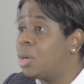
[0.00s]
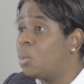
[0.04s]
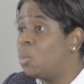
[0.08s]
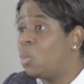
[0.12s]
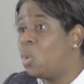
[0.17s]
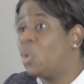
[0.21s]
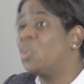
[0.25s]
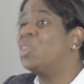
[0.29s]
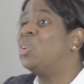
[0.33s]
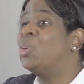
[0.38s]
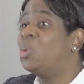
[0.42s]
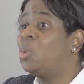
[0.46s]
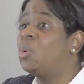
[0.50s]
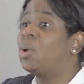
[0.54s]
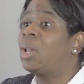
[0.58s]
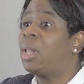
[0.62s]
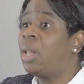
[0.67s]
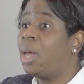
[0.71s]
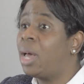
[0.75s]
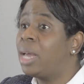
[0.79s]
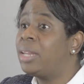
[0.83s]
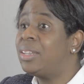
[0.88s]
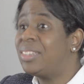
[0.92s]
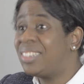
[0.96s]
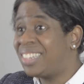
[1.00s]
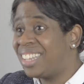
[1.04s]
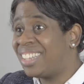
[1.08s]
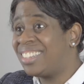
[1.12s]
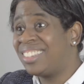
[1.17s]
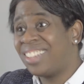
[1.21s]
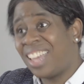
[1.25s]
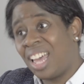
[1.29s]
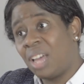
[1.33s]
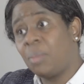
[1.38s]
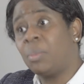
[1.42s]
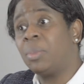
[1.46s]
what your client
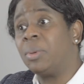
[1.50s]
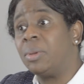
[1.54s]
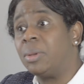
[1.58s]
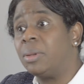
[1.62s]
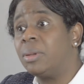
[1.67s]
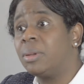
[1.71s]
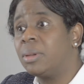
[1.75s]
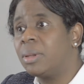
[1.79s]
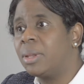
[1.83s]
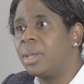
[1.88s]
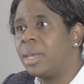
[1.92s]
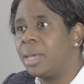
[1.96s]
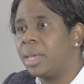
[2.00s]
says happened.